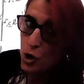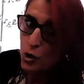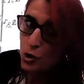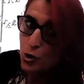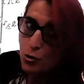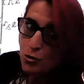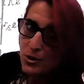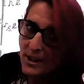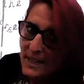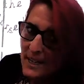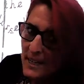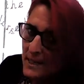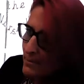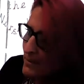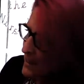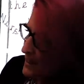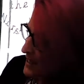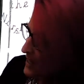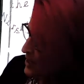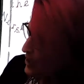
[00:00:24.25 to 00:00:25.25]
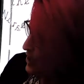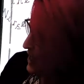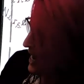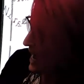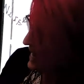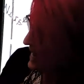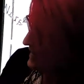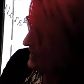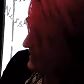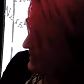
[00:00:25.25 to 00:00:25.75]
Dreams to
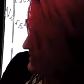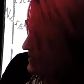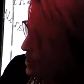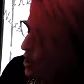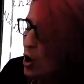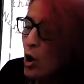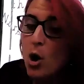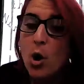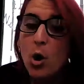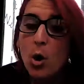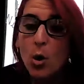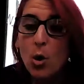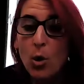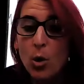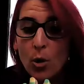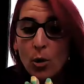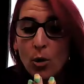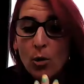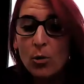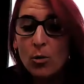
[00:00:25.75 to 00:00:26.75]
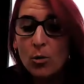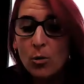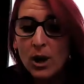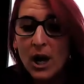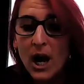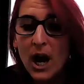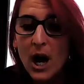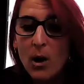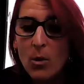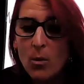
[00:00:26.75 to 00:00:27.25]
chase. All
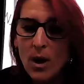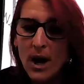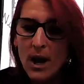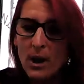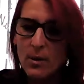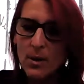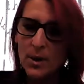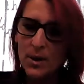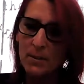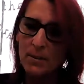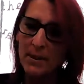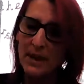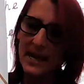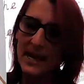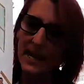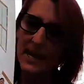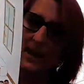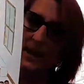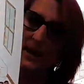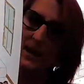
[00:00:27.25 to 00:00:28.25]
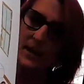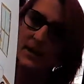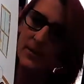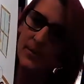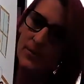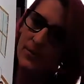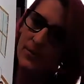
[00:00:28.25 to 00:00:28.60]
are welcome here.